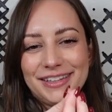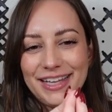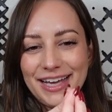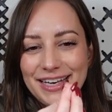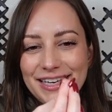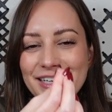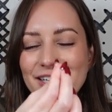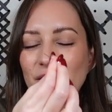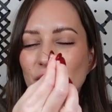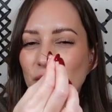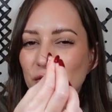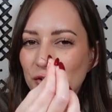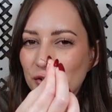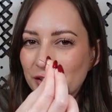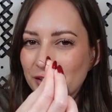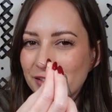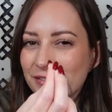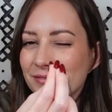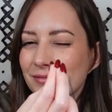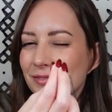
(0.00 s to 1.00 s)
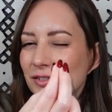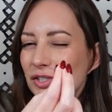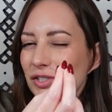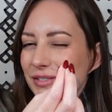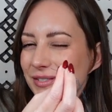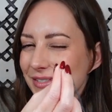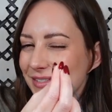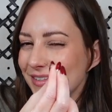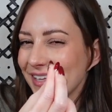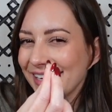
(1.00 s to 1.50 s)
that needle, you're
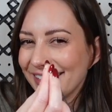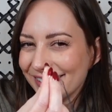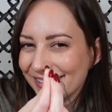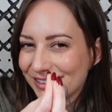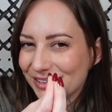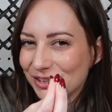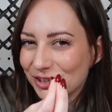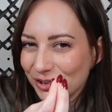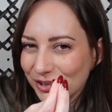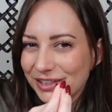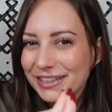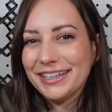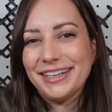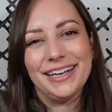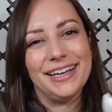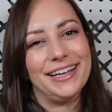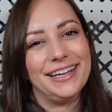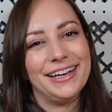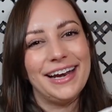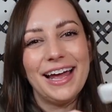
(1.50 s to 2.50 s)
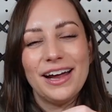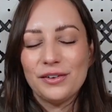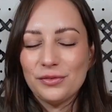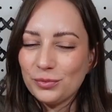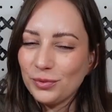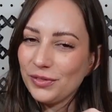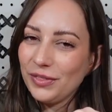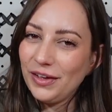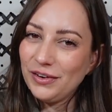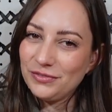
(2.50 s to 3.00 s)
just slightly turning it
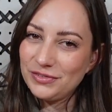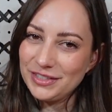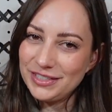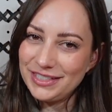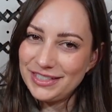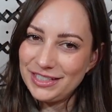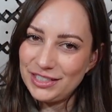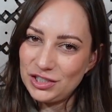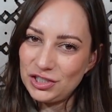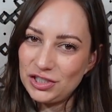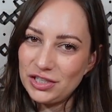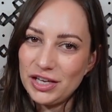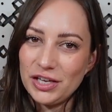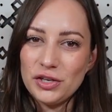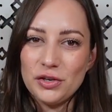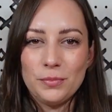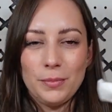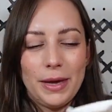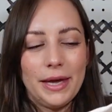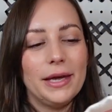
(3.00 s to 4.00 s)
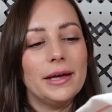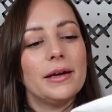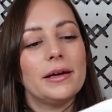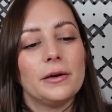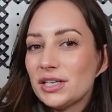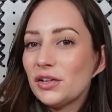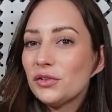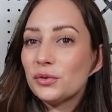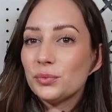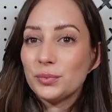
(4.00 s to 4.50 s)
with every stitch that you make.
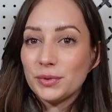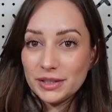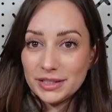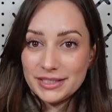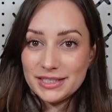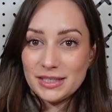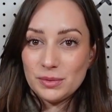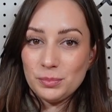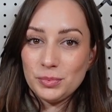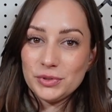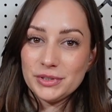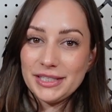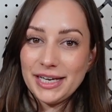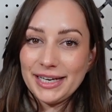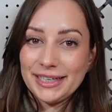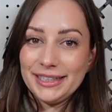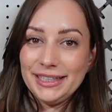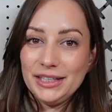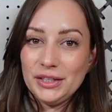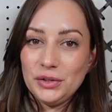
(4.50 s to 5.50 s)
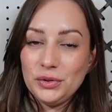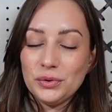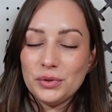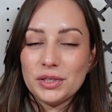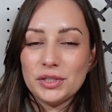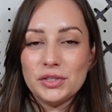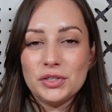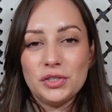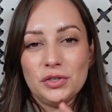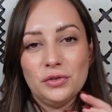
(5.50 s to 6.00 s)
Another really simple technique you
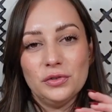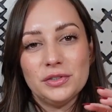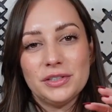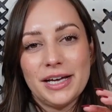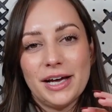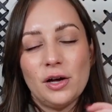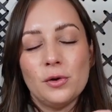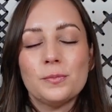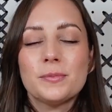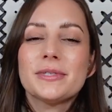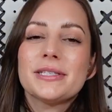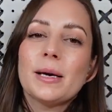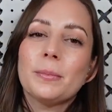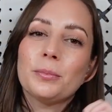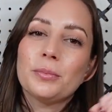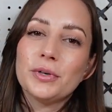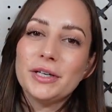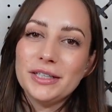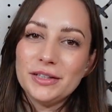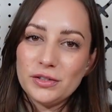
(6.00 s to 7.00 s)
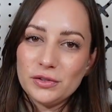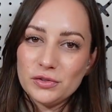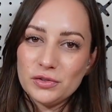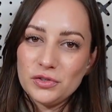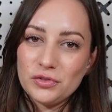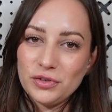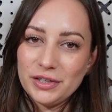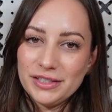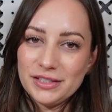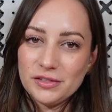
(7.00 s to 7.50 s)
can do to help separate those
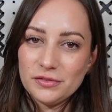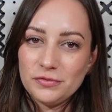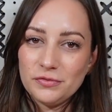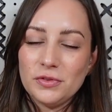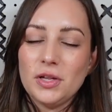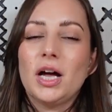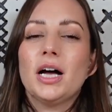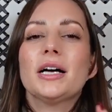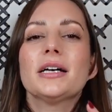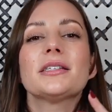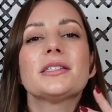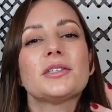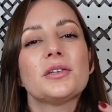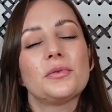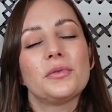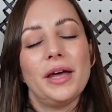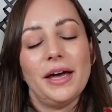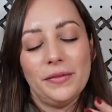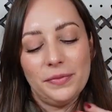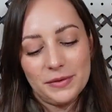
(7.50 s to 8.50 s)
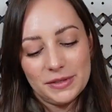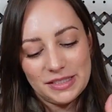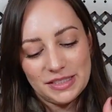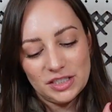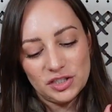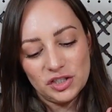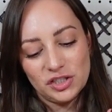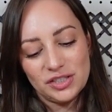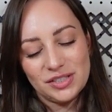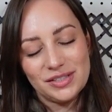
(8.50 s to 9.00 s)
strands of floss so that the
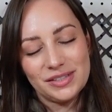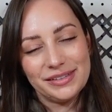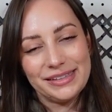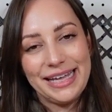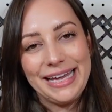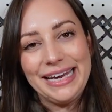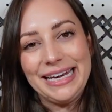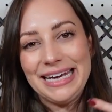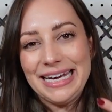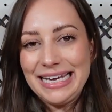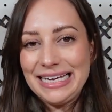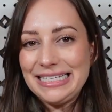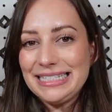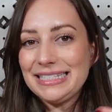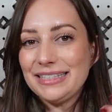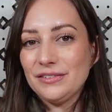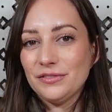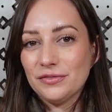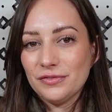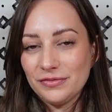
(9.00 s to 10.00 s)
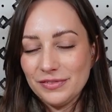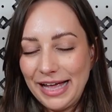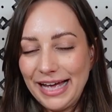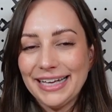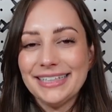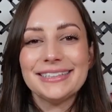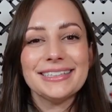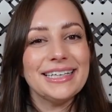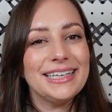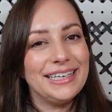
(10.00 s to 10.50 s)
stitches lay nice and
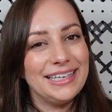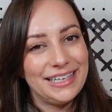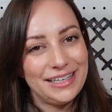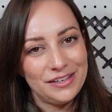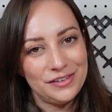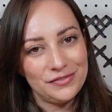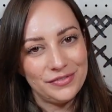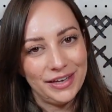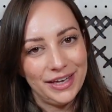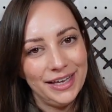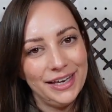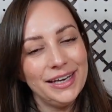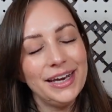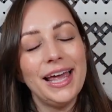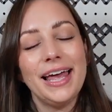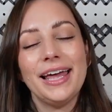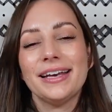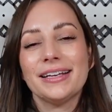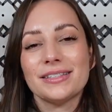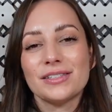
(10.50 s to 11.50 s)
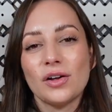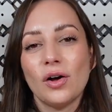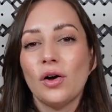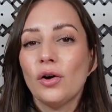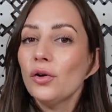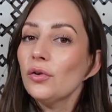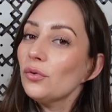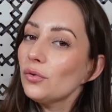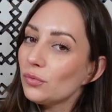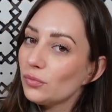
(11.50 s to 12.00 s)
flat and even, and it's
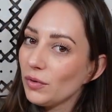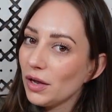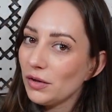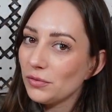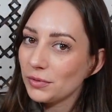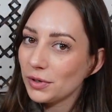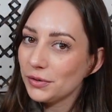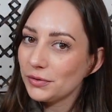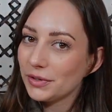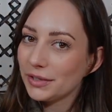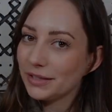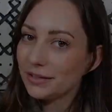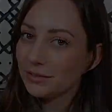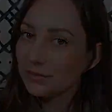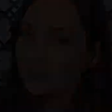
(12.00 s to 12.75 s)
called railroading.